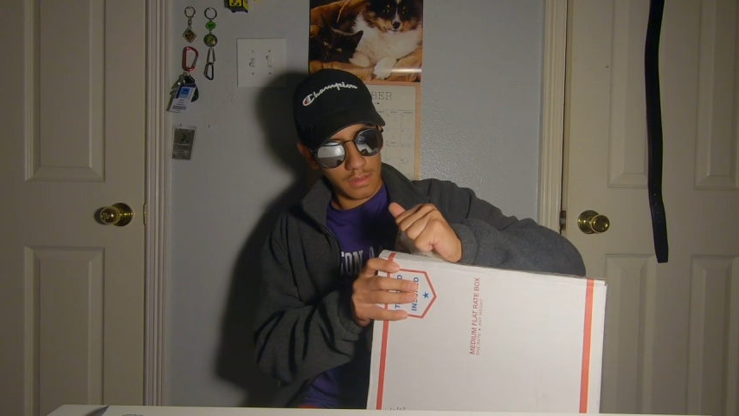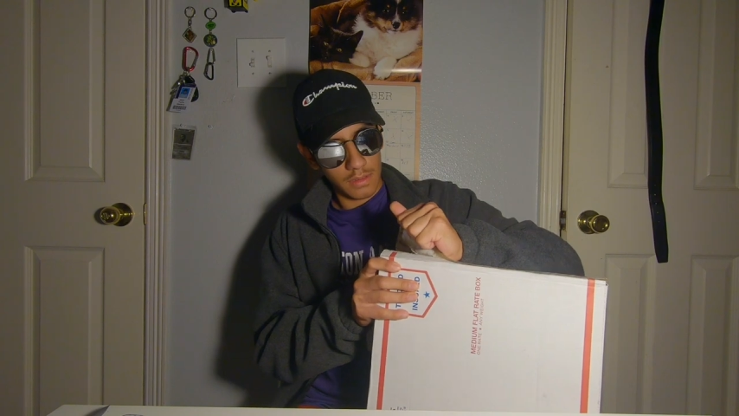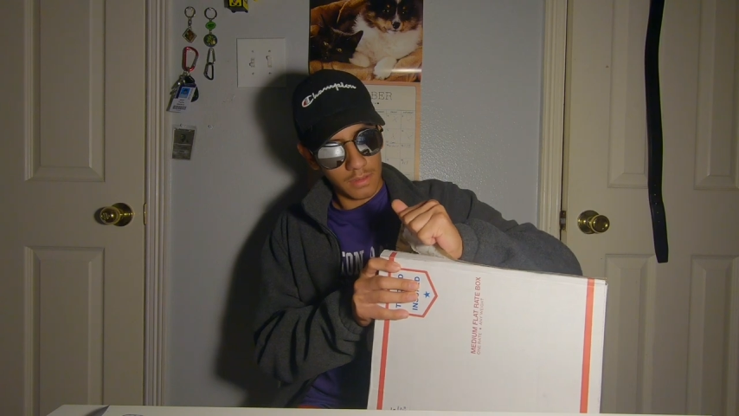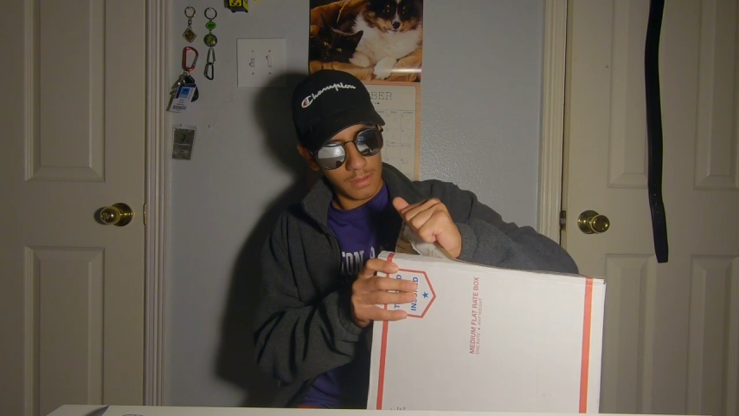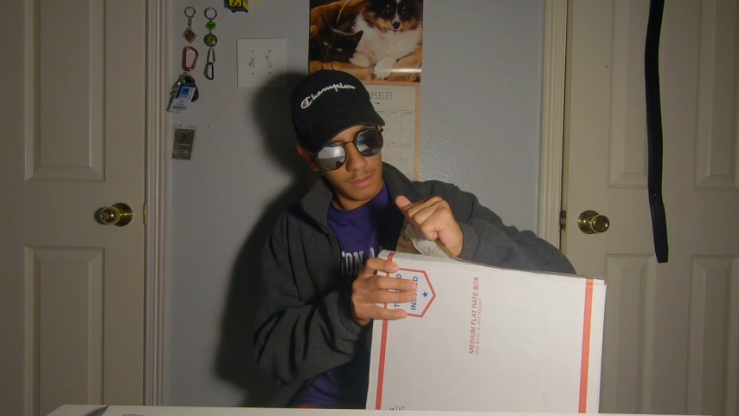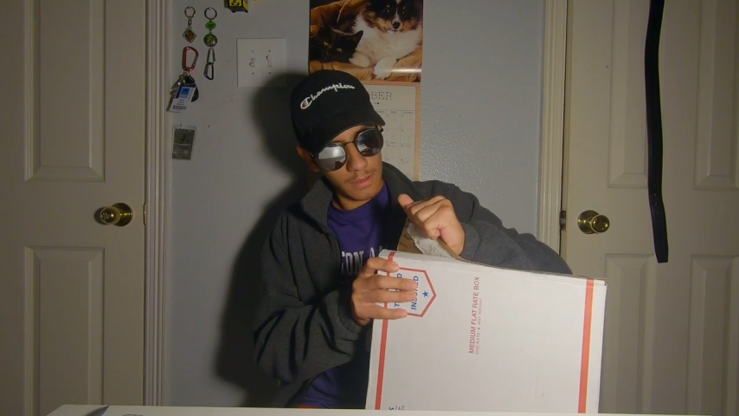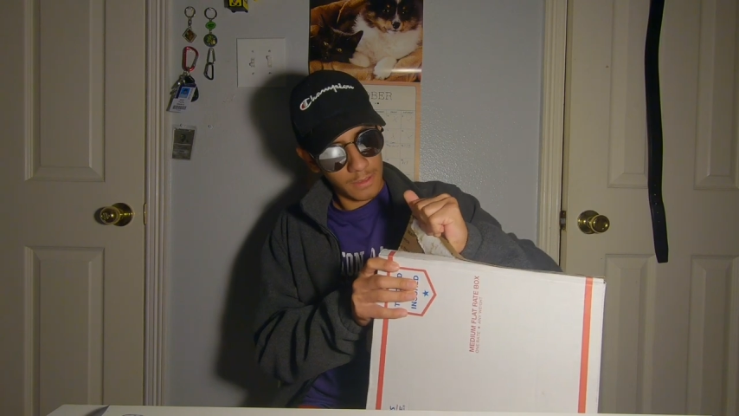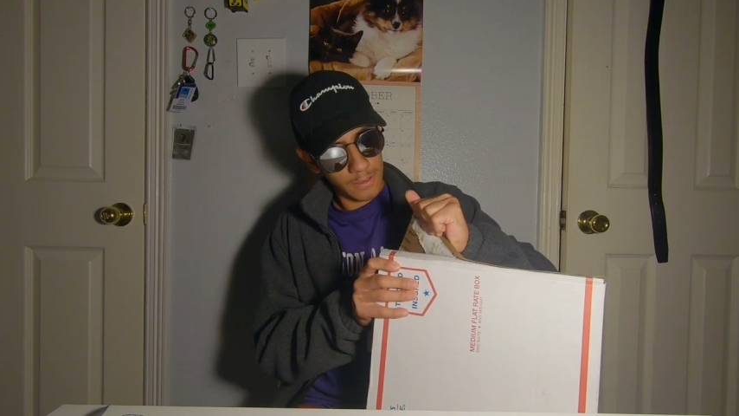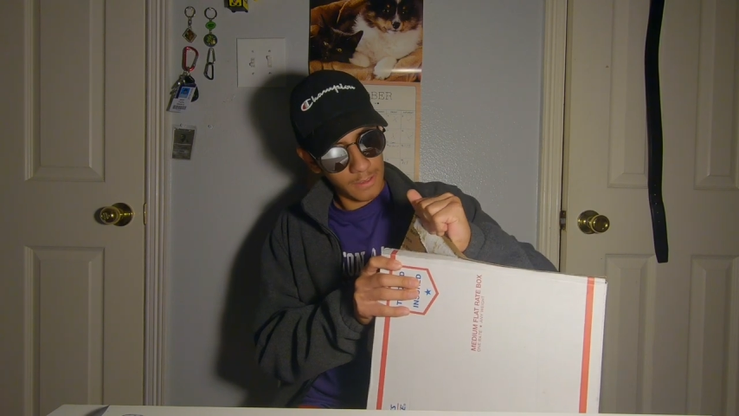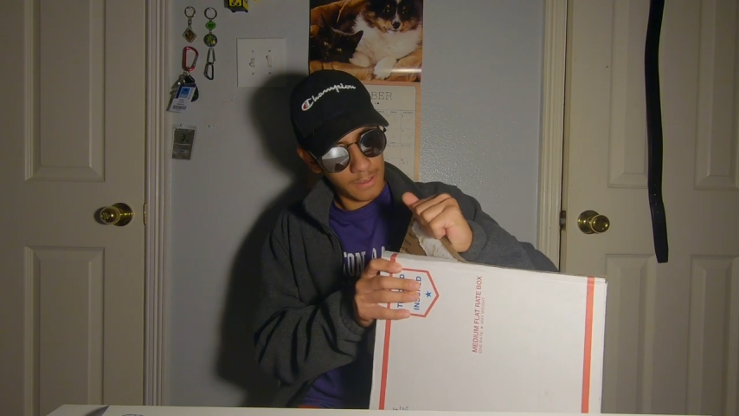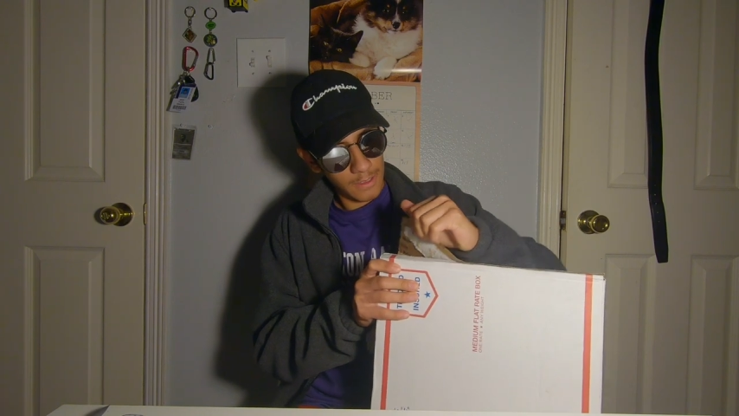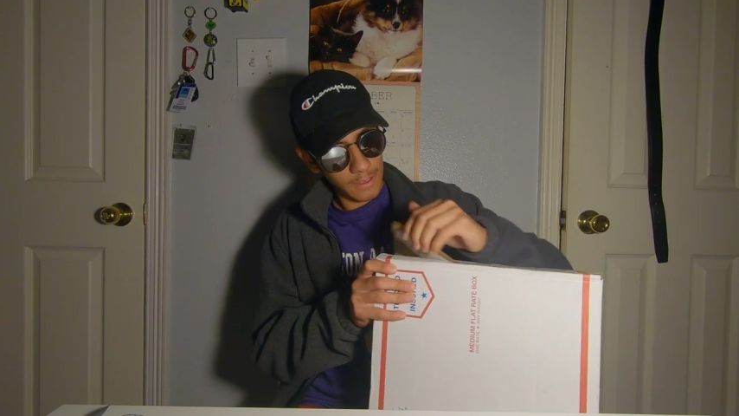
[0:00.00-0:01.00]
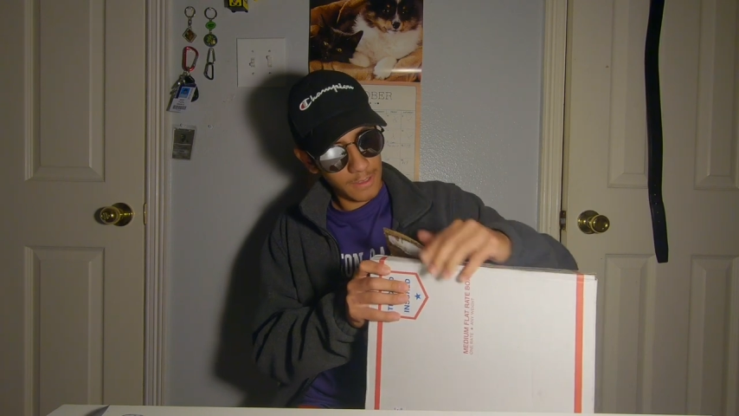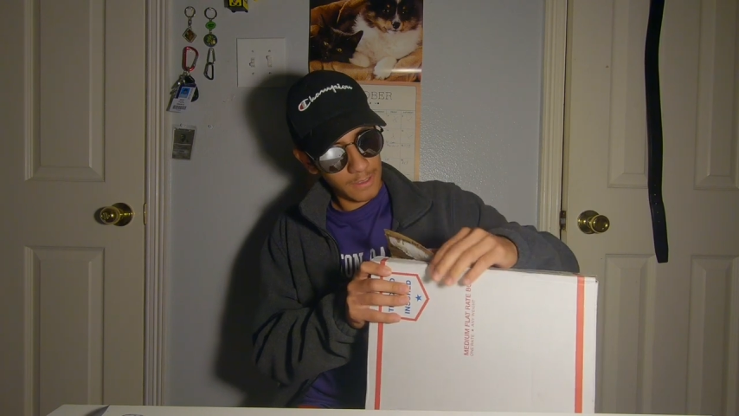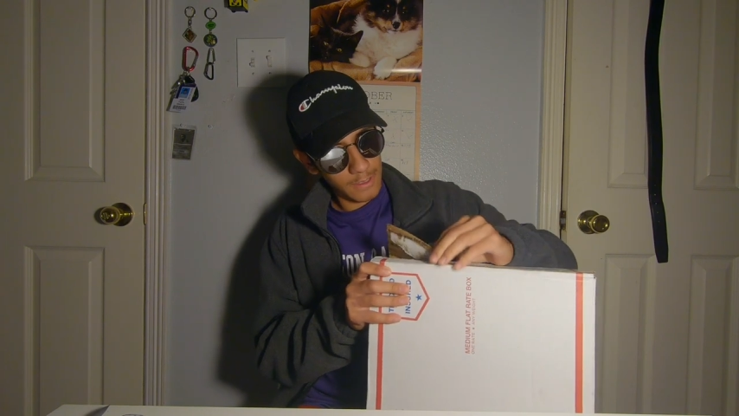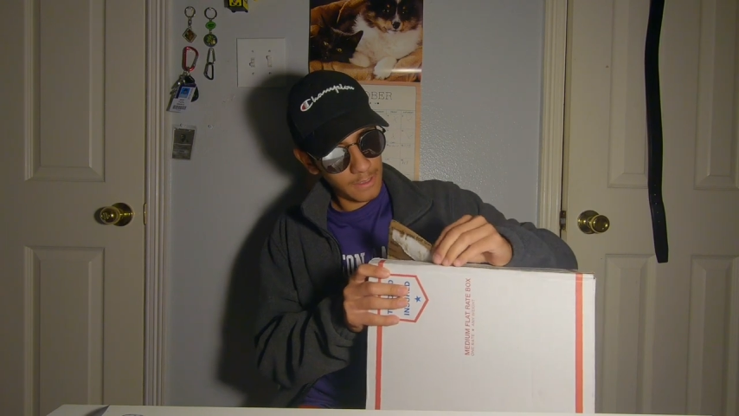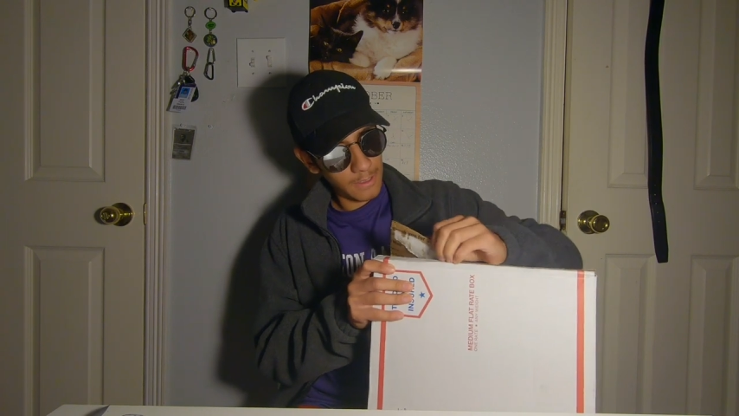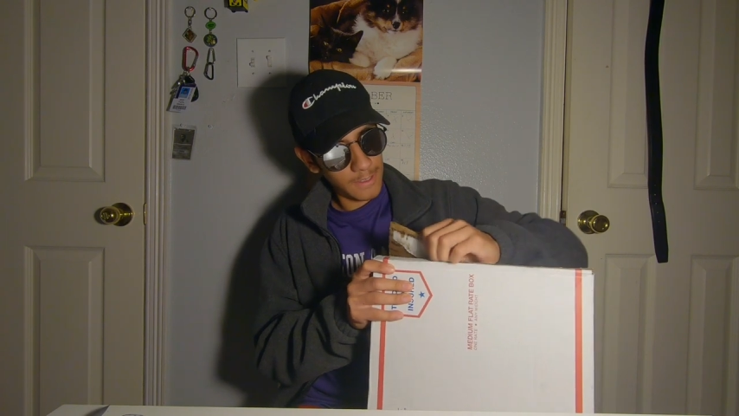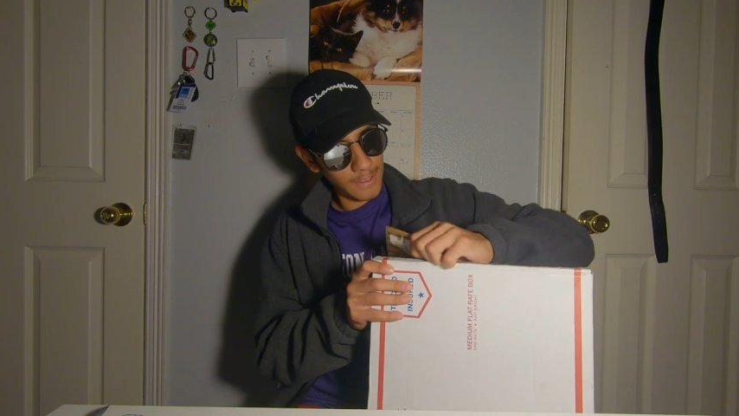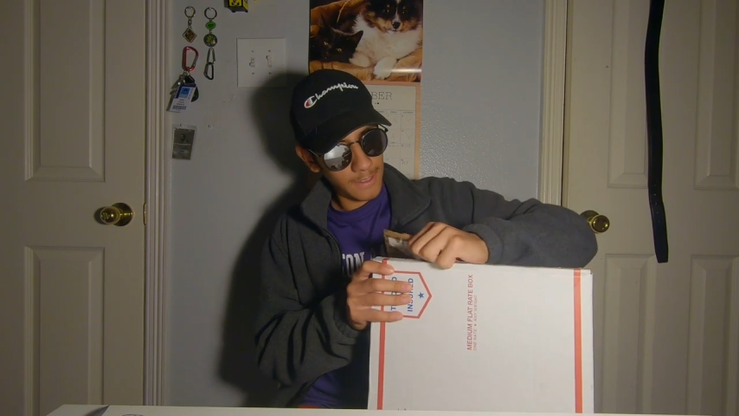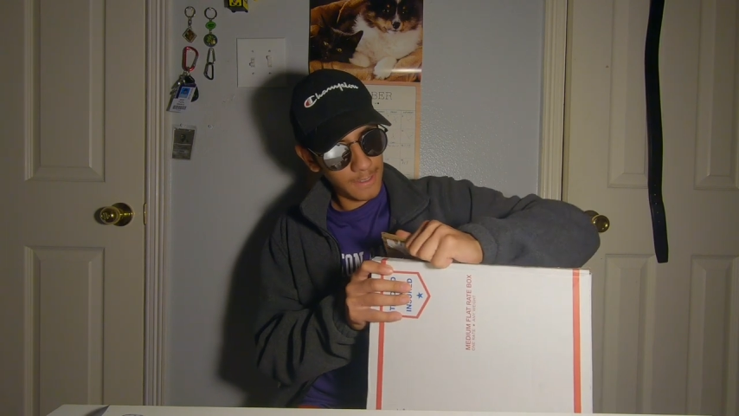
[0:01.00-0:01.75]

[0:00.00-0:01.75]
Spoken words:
Nobody speaks.